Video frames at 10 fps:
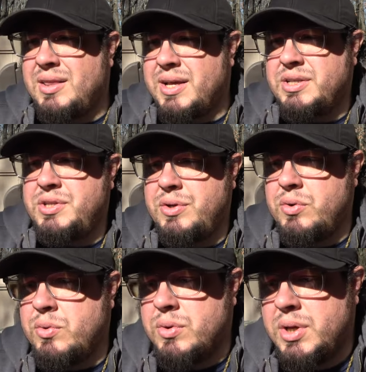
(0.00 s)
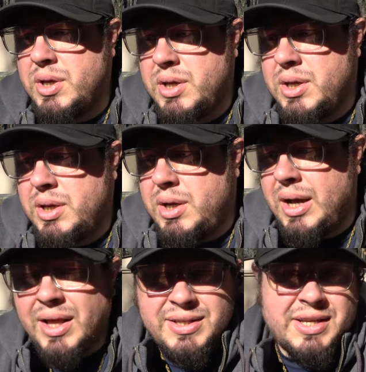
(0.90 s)
like to
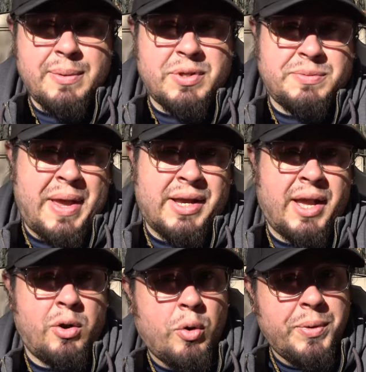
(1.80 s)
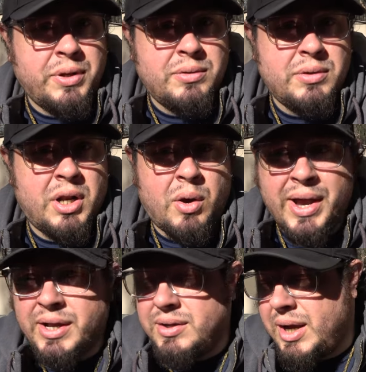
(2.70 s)
keep this bank account open. You
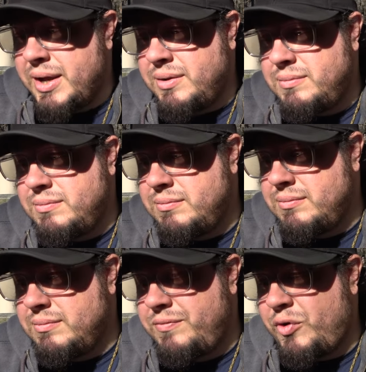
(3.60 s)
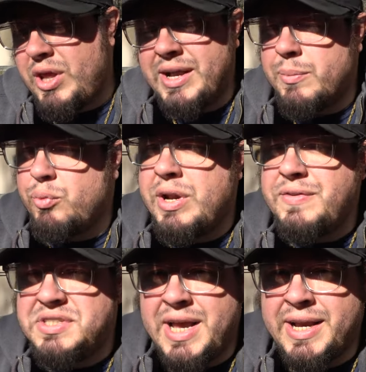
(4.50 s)
know, for like a
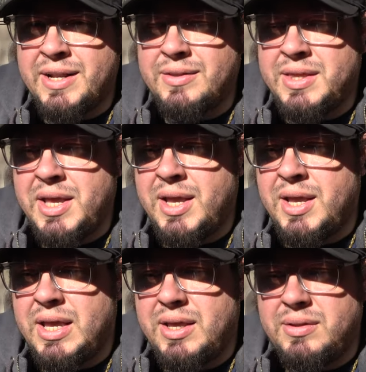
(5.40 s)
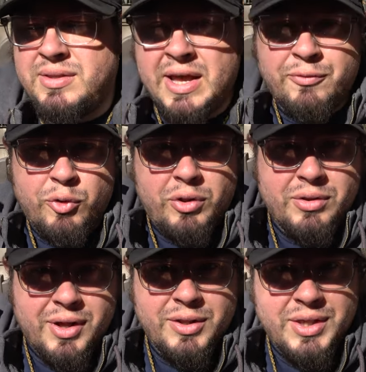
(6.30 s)
brief second, the devil
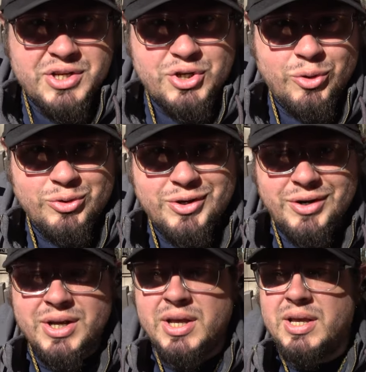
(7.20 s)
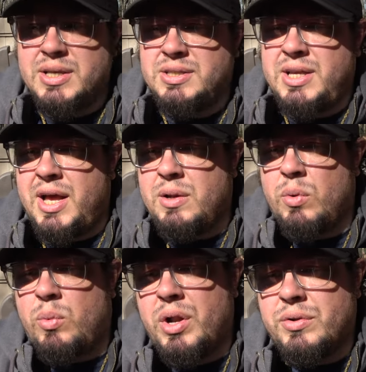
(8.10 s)
on this shoulder said,
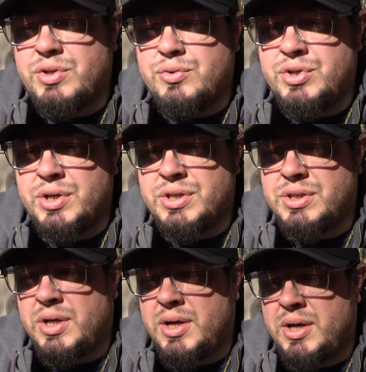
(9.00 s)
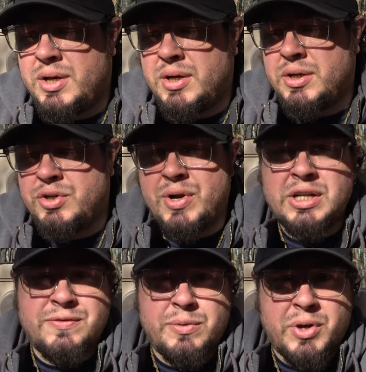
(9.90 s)
well, why don't you just
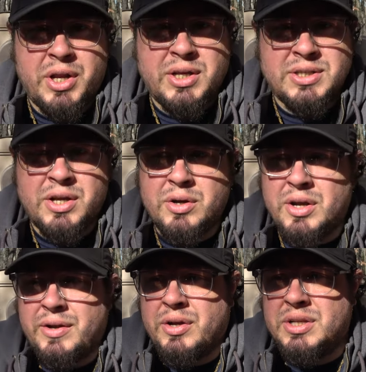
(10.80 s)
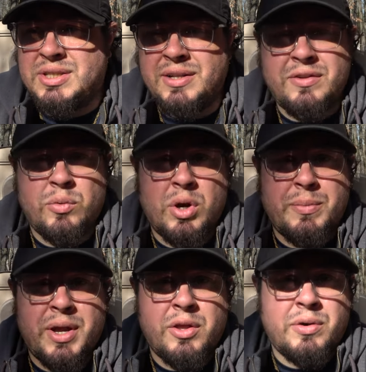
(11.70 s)
transfer the money? Because I could have sent it to one of
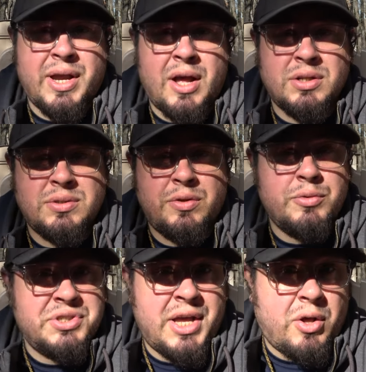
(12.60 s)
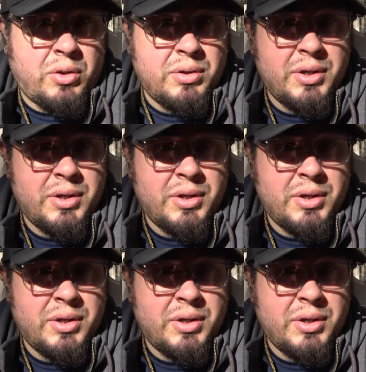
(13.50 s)
my other accounts through Zelle.